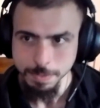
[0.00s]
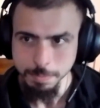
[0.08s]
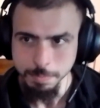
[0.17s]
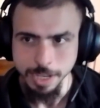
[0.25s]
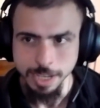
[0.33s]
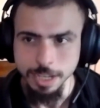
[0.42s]

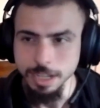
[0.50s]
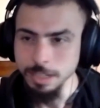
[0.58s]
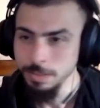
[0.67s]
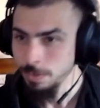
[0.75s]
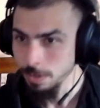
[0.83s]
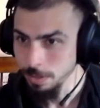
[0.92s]
my
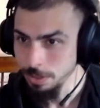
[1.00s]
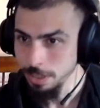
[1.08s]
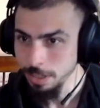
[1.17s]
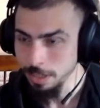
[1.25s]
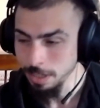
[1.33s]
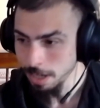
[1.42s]

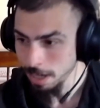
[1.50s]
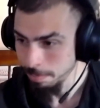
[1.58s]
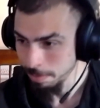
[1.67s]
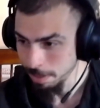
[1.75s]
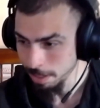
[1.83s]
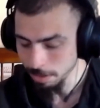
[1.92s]
unfortunate
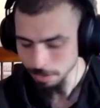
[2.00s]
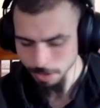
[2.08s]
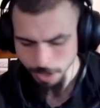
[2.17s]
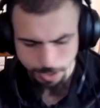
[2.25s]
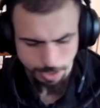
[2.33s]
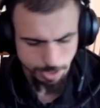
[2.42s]
hypothetical
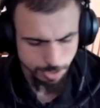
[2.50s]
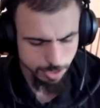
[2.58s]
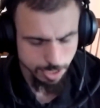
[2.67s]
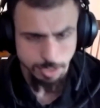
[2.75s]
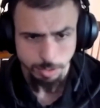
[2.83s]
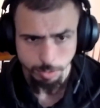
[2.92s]
audience,
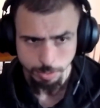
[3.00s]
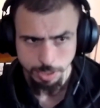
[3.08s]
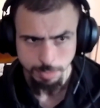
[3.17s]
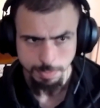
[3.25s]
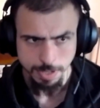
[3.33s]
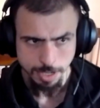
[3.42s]
is going
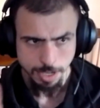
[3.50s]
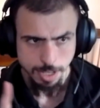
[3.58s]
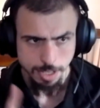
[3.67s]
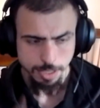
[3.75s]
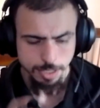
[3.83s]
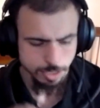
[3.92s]
to be
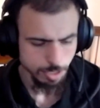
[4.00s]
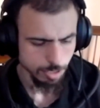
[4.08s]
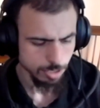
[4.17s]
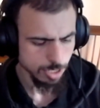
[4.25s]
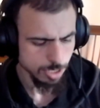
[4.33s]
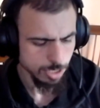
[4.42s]
the Star
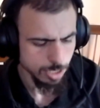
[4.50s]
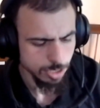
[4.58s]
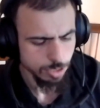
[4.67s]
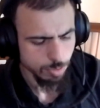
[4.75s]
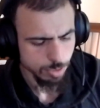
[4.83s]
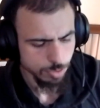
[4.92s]
Citizen
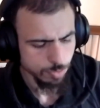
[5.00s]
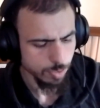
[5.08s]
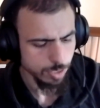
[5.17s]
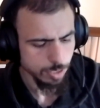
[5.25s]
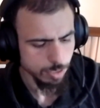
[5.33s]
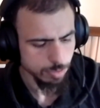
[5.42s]
Squadron
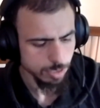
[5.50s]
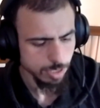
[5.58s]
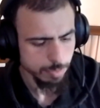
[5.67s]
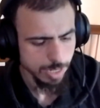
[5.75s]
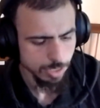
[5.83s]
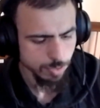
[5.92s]
42 cinematic